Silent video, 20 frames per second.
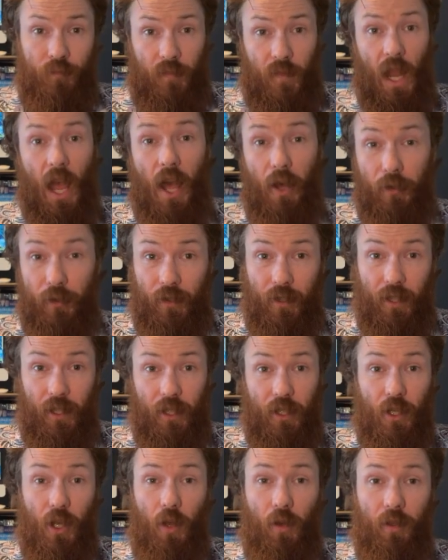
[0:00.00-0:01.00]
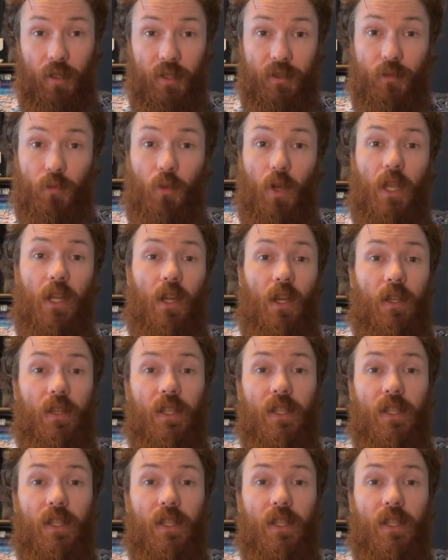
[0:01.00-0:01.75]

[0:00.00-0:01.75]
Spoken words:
Now you're going to notice right on